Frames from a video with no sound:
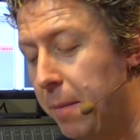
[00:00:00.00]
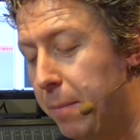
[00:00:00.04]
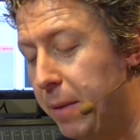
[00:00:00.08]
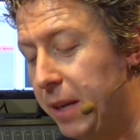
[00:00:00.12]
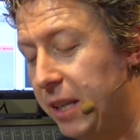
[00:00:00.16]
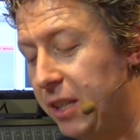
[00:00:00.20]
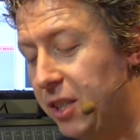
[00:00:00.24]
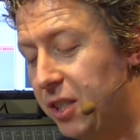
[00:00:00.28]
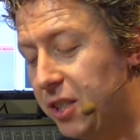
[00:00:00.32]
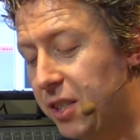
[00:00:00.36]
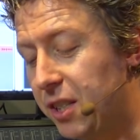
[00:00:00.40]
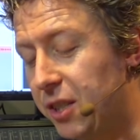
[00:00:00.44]
but
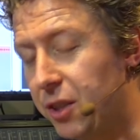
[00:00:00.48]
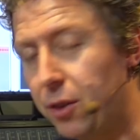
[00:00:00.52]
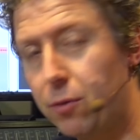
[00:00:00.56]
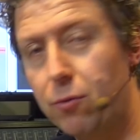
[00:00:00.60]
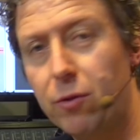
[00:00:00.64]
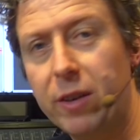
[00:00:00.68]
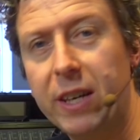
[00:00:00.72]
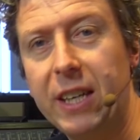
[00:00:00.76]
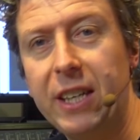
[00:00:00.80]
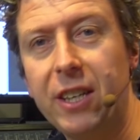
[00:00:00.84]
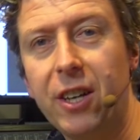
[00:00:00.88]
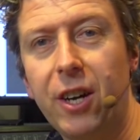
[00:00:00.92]
it just does a
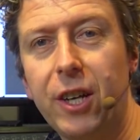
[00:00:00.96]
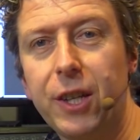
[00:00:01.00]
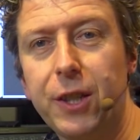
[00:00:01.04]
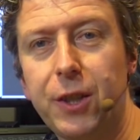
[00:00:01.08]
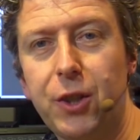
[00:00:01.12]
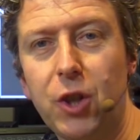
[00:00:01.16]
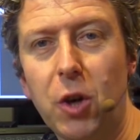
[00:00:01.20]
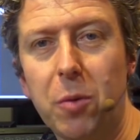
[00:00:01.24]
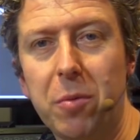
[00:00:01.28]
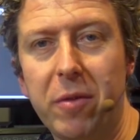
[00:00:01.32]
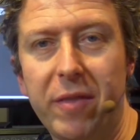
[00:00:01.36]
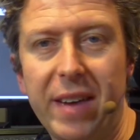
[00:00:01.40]
really nice
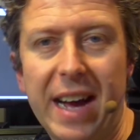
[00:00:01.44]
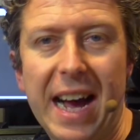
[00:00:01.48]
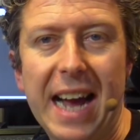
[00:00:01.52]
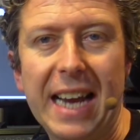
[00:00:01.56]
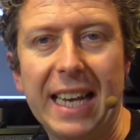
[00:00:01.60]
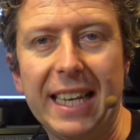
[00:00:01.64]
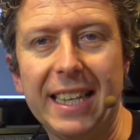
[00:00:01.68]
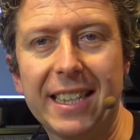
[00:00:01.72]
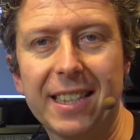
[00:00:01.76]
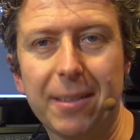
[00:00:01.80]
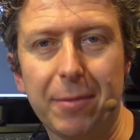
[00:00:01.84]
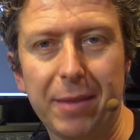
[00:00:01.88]
job of
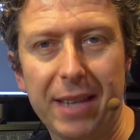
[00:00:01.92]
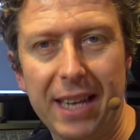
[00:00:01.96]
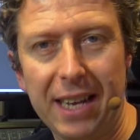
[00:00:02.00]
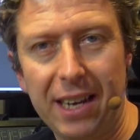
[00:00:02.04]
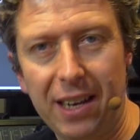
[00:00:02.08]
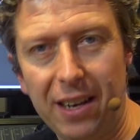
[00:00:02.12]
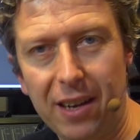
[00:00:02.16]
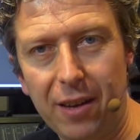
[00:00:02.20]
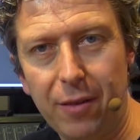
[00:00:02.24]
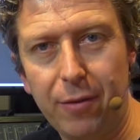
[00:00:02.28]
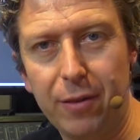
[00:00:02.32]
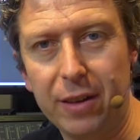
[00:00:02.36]
adding some of that
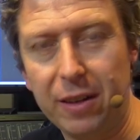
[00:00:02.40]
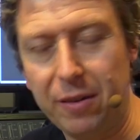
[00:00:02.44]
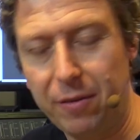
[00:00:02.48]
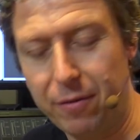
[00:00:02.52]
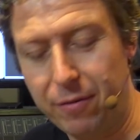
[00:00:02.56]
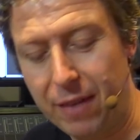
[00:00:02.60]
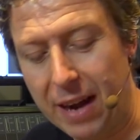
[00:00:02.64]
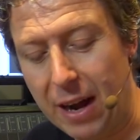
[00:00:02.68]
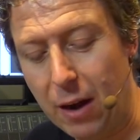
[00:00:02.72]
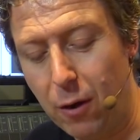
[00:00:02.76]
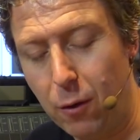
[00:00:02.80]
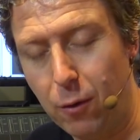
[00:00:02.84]
lovely
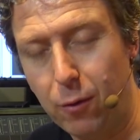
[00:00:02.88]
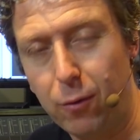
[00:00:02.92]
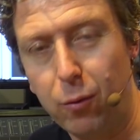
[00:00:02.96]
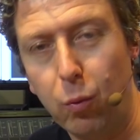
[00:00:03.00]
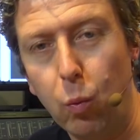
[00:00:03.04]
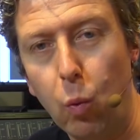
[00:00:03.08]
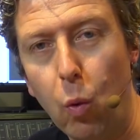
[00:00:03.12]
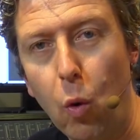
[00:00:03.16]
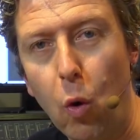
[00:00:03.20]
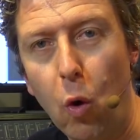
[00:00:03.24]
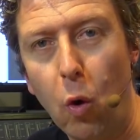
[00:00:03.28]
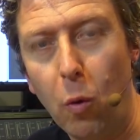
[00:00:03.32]
valve
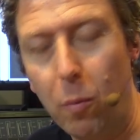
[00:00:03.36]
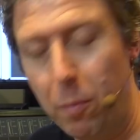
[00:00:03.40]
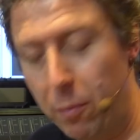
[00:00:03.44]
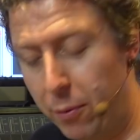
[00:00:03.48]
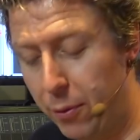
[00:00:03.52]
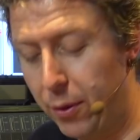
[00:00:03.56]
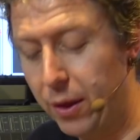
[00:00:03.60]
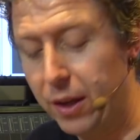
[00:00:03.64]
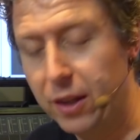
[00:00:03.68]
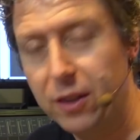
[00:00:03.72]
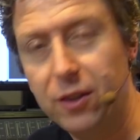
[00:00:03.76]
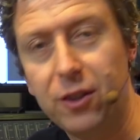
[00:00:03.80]

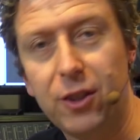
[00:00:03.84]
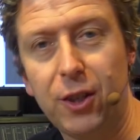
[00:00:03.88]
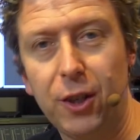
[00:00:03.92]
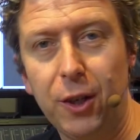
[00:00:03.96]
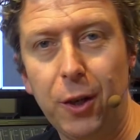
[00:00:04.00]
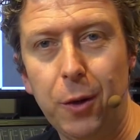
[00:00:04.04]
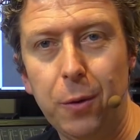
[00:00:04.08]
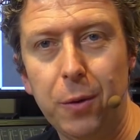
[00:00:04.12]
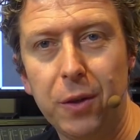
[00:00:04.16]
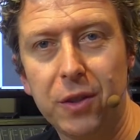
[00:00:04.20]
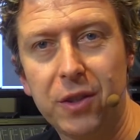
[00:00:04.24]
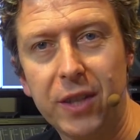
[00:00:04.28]
warmth
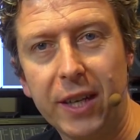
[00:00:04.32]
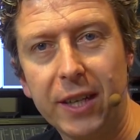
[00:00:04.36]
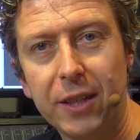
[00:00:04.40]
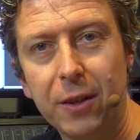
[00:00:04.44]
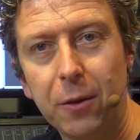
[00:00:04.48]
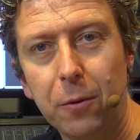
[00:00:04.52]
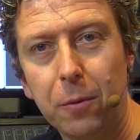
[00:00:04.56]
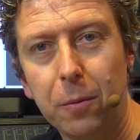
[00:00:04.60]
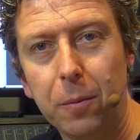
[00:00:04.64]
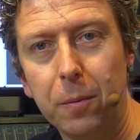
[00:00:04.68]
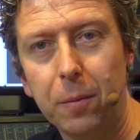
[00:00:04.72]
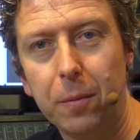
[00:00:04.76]
to the
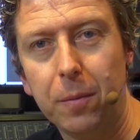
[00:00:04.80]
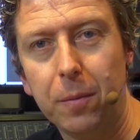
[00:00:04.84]
signal.